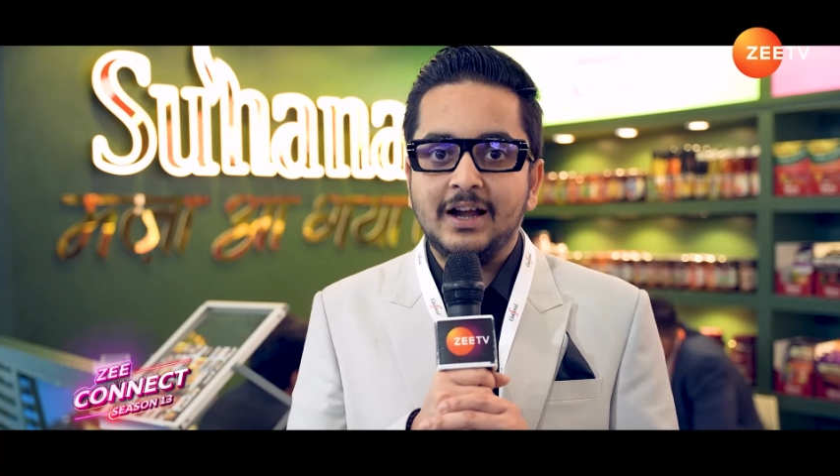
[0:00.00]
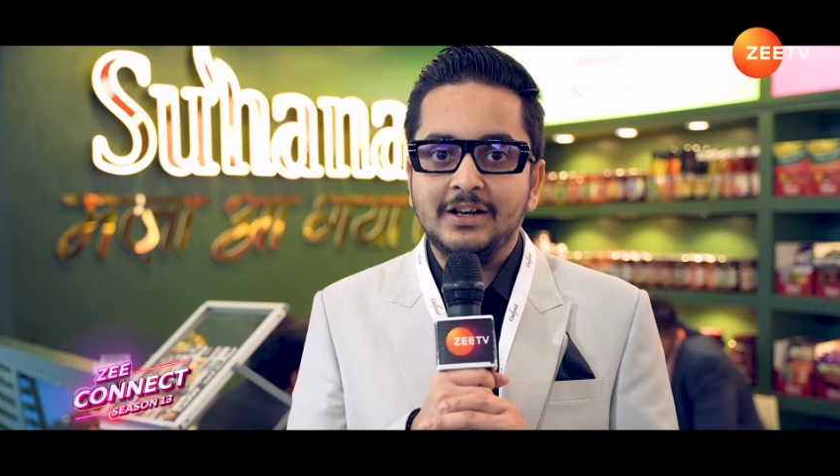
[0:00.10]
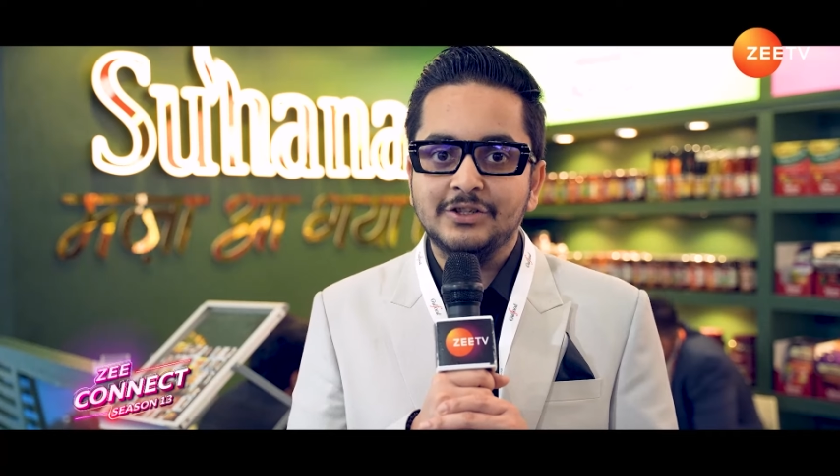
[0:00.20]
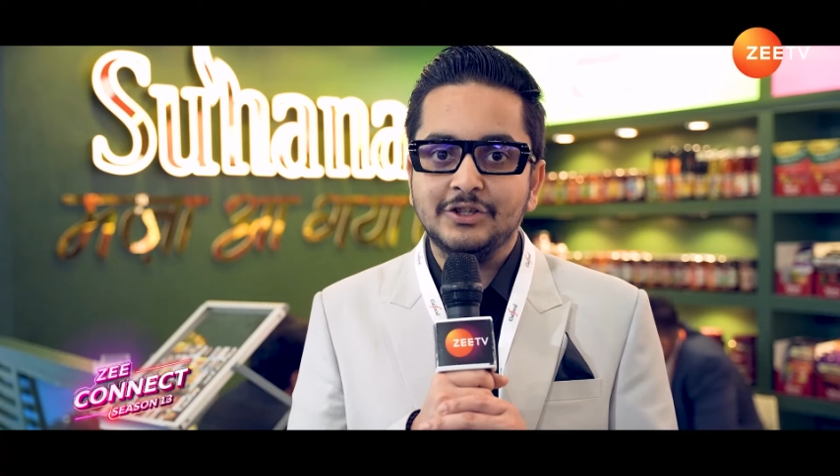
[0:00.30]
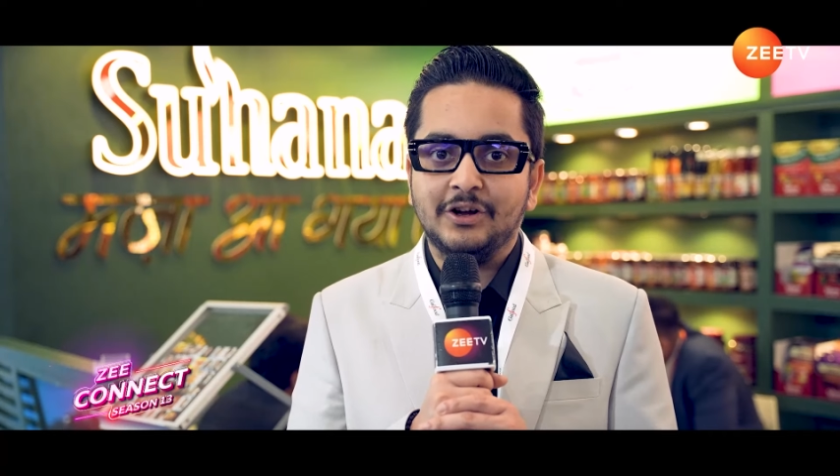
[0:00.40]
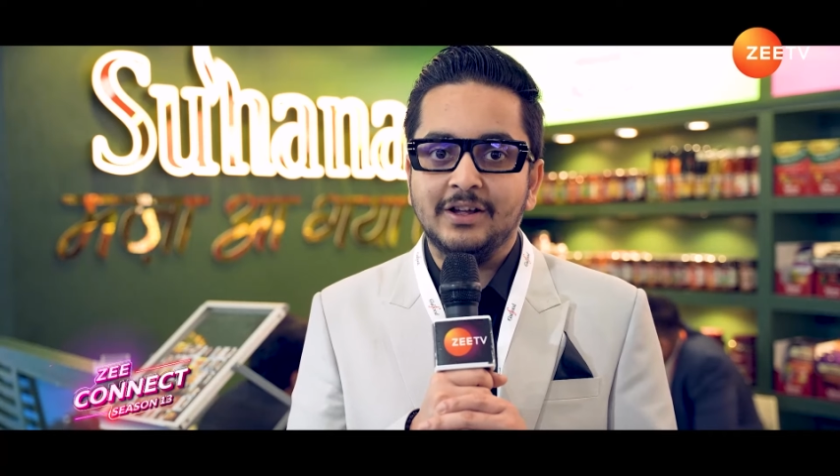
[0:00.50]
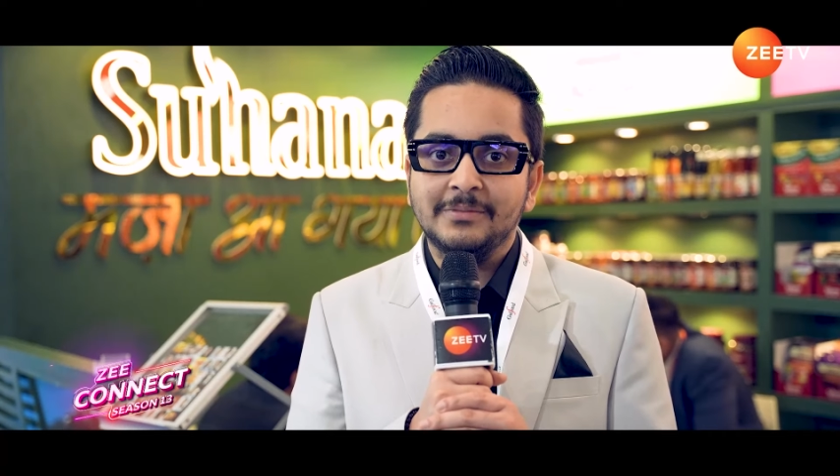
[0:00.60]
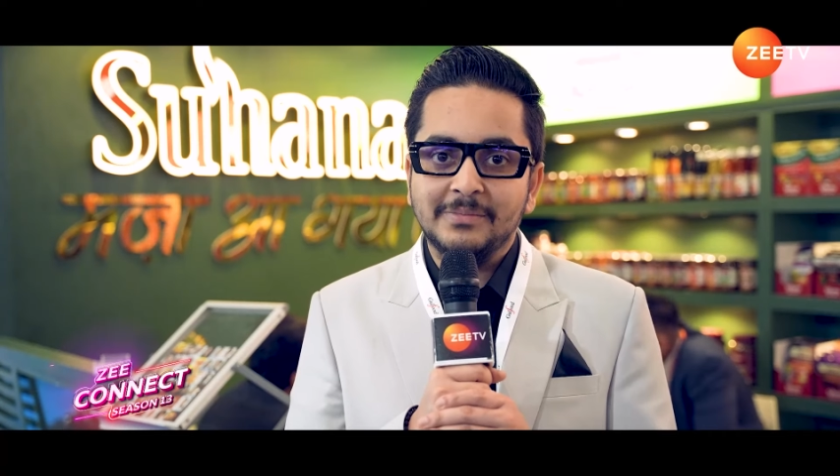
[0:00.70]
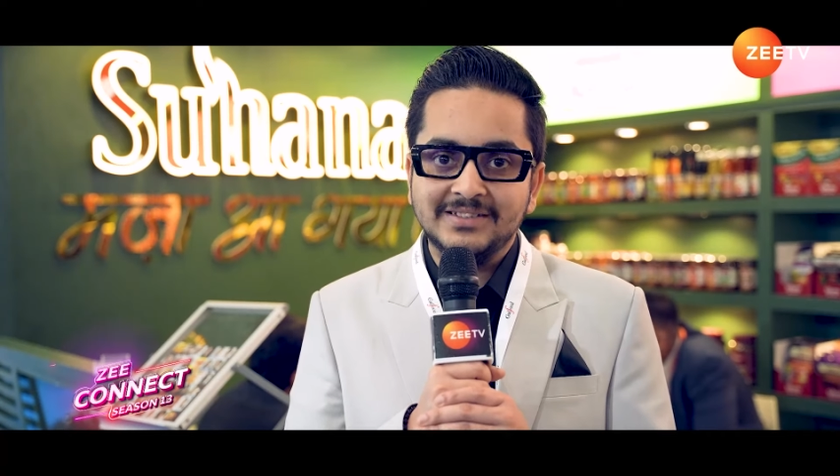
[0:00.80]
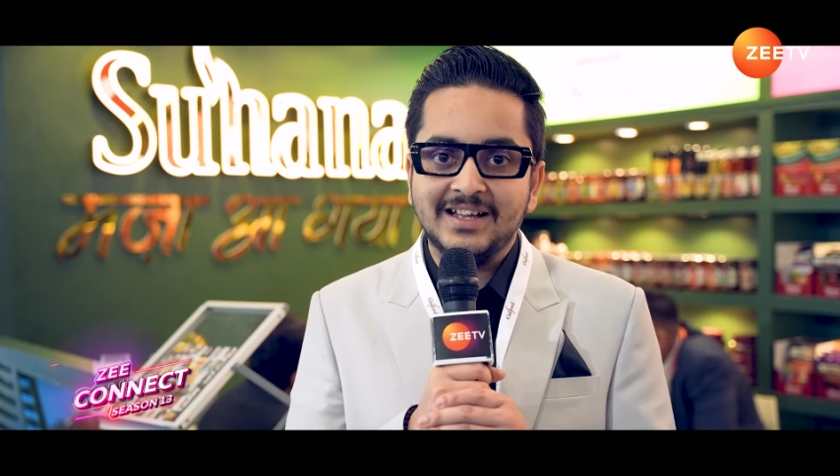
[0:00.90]
and enjoy.
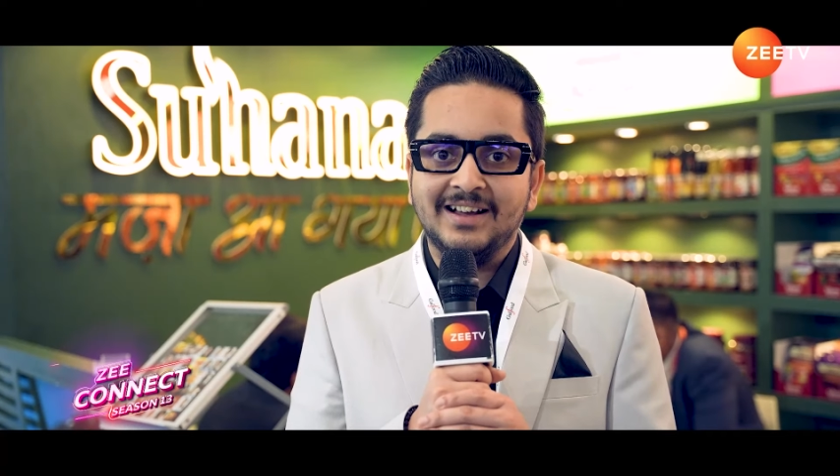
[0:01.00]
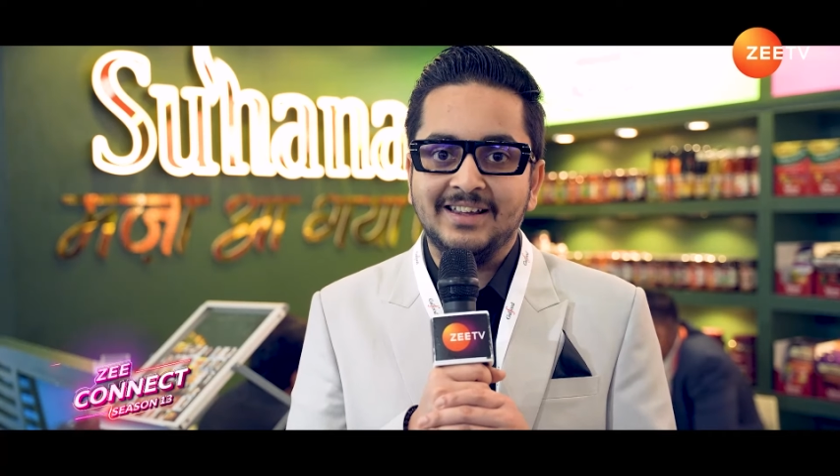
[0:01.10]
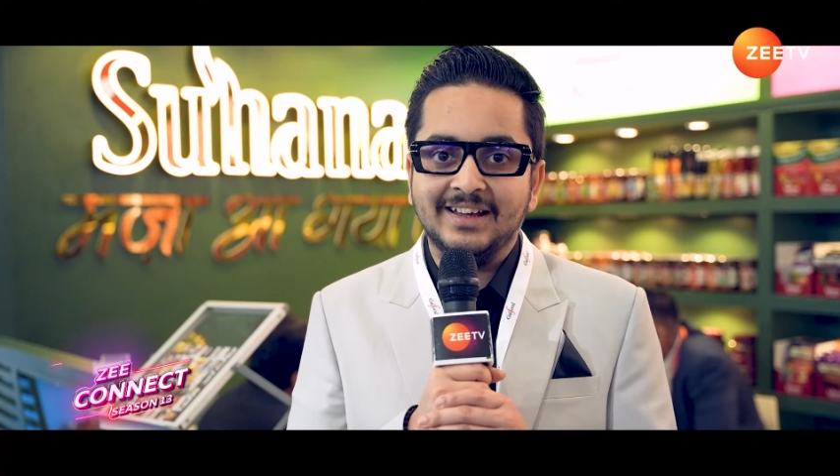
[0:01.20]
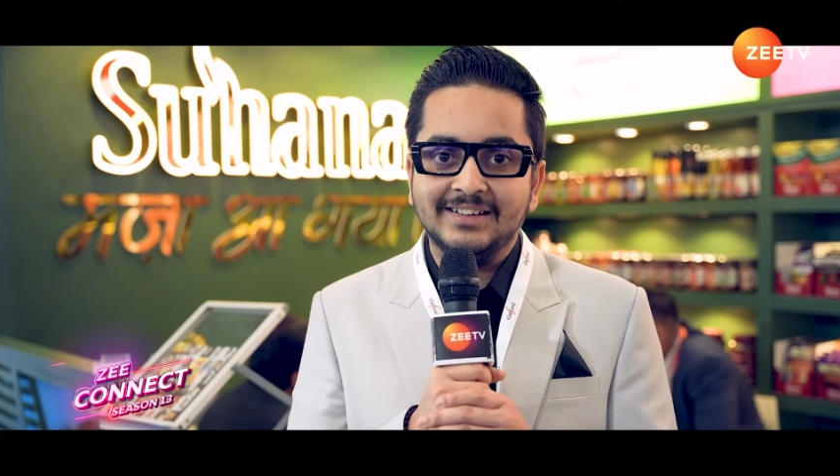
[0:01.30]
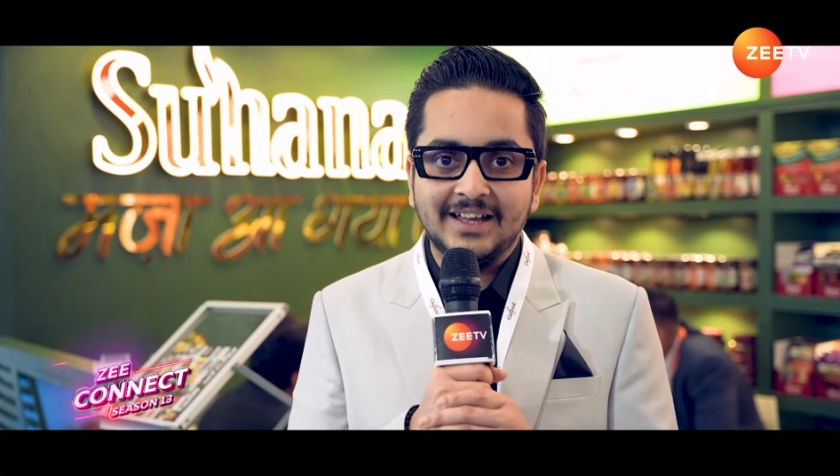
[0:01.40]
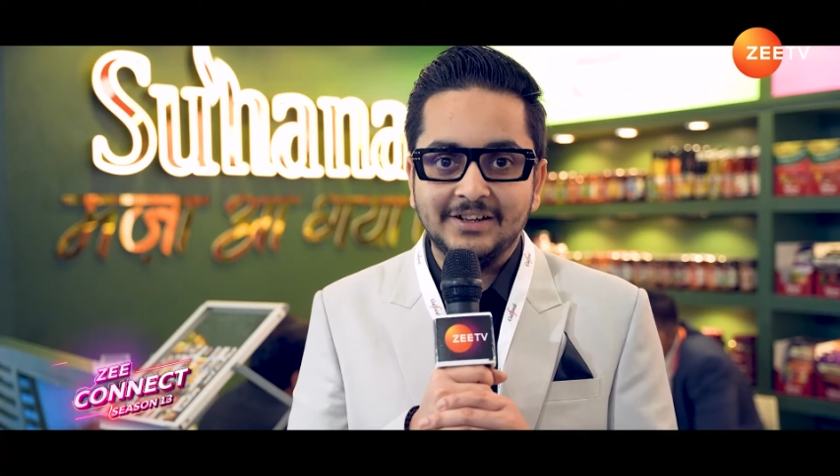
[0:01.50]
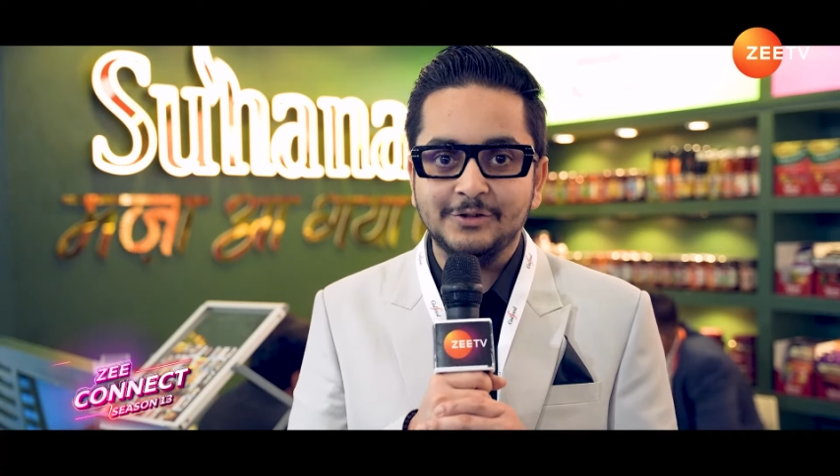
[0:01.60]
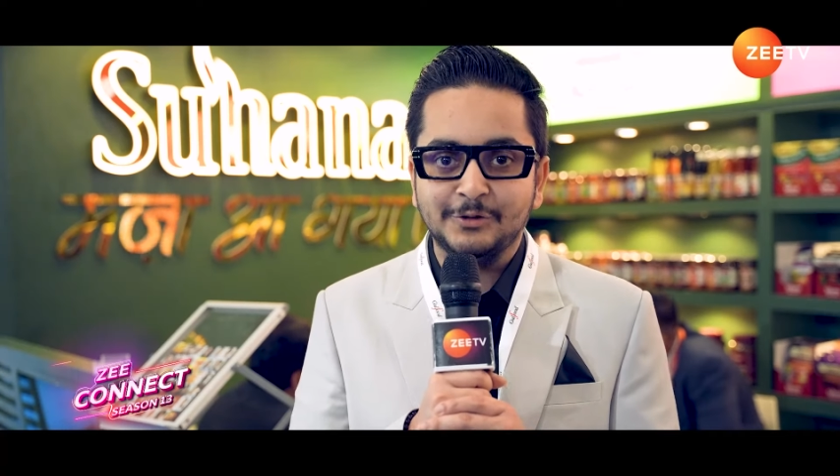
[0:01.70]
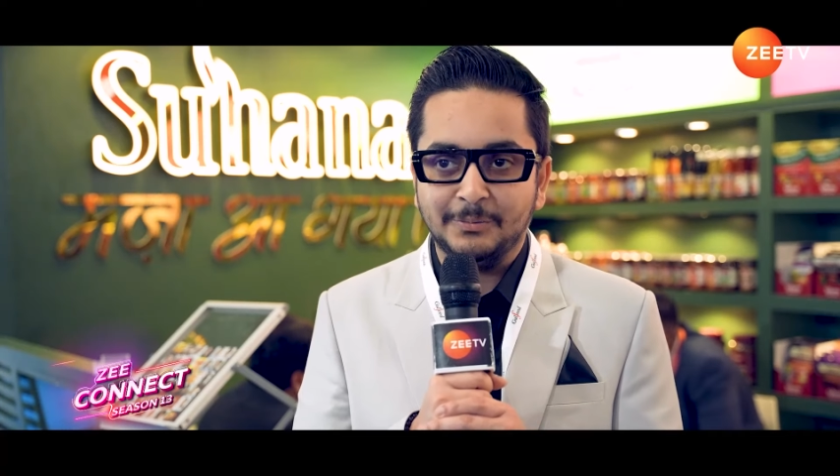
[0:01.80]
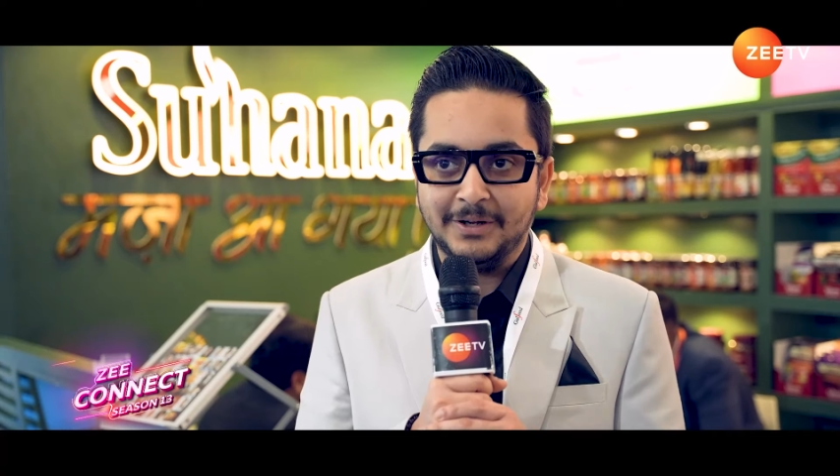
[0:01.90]
Maza aa gaya. Thank
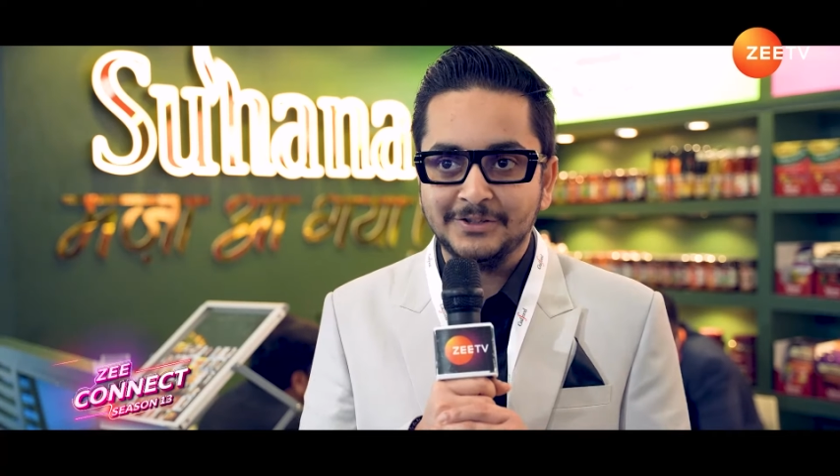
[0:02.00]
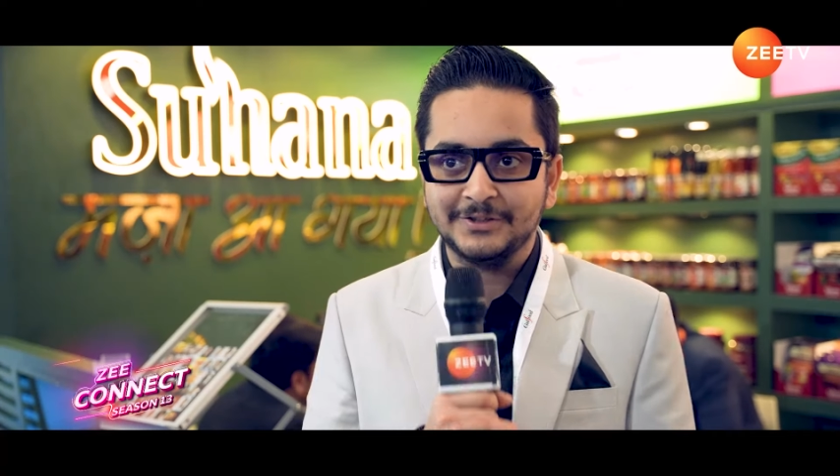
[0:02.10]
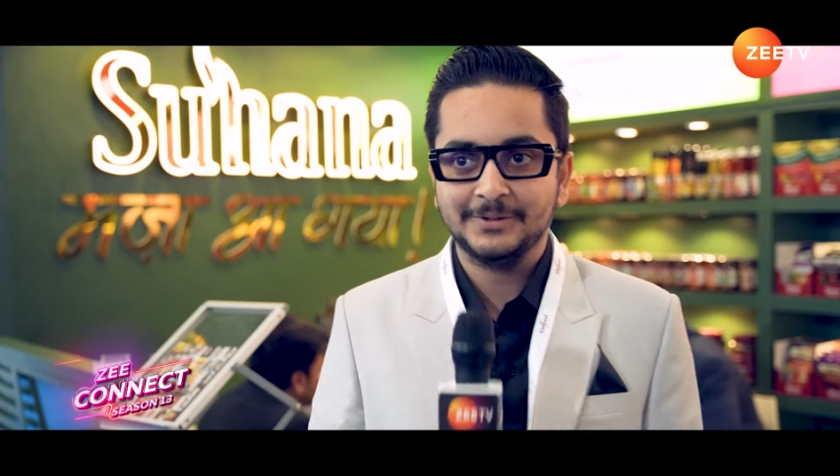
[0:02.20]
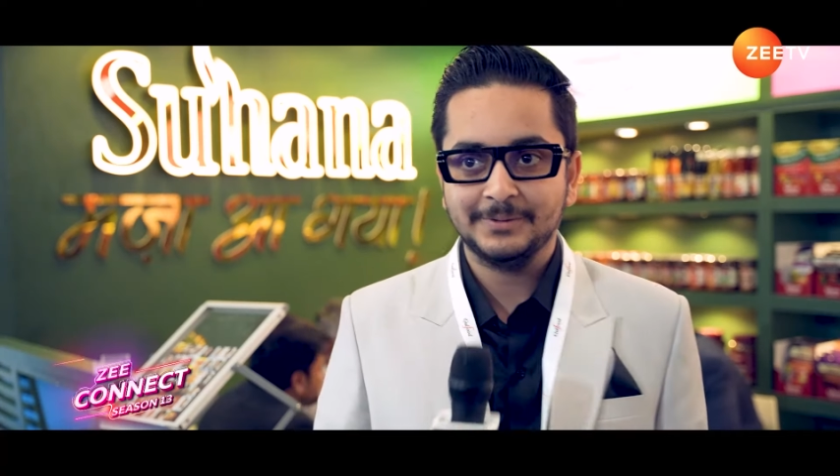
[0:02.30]
you so much.